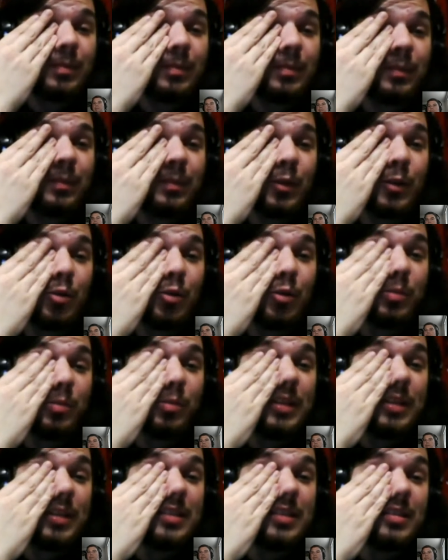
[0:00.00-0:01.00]
cool
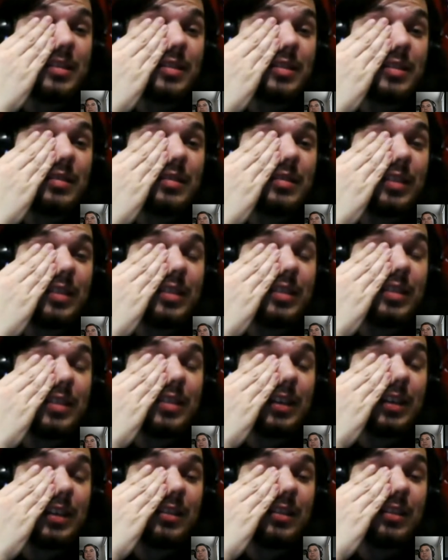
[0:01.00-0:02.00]
places like
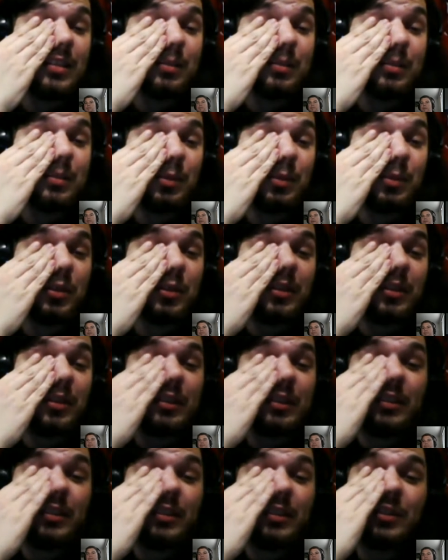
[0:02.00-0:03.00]
Seattle and Portland
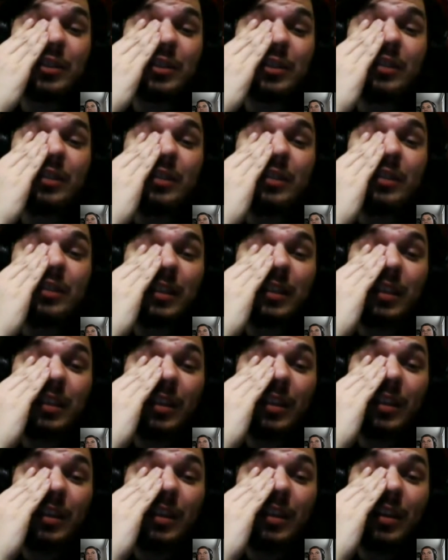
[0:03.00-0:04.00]
and shit.
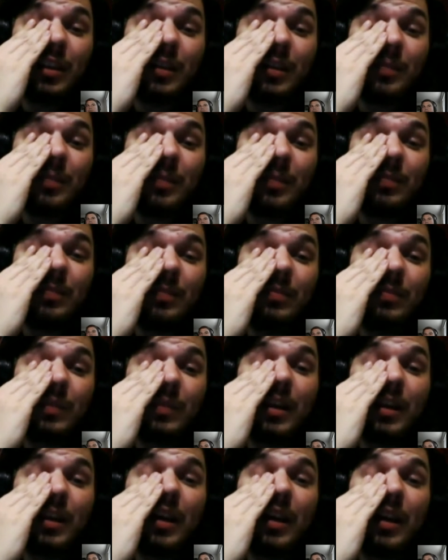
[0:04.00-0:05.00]

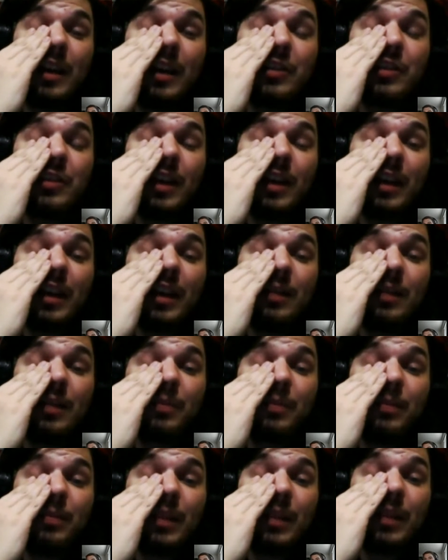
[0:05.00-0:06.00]
Yeah, actually, I am
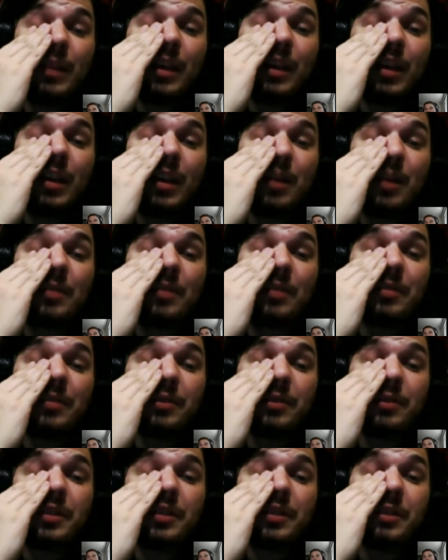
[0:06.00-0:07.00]
making a couple of
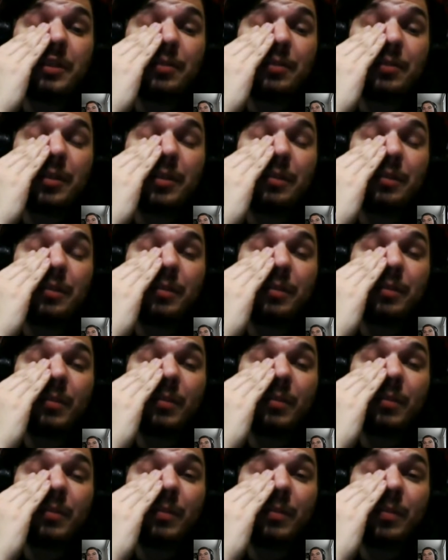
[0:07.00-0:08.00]
sojourns, but
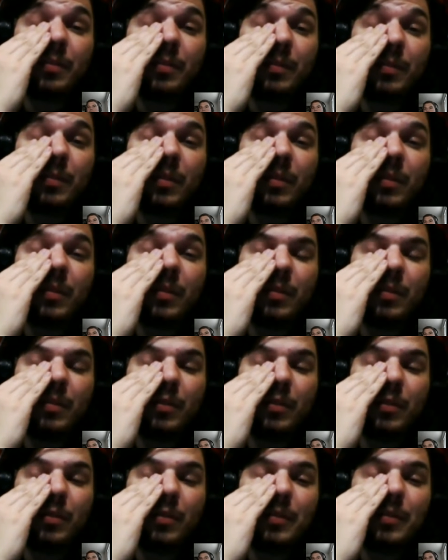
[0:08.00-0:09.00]
both
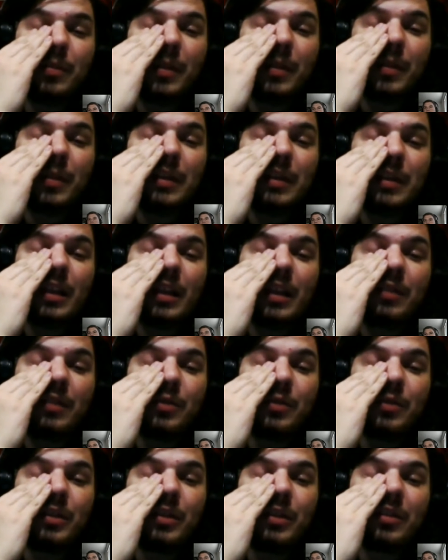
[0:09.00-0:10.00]
of them might be to
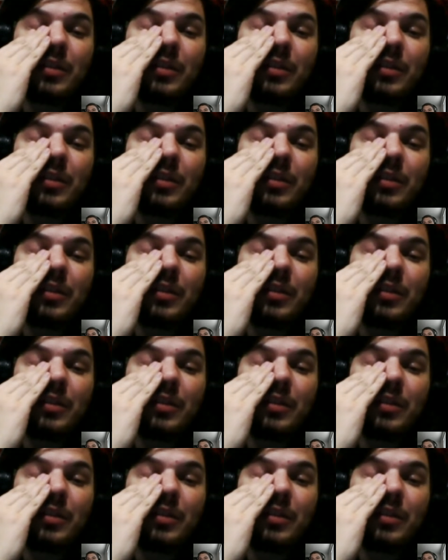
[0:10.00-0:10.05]
California.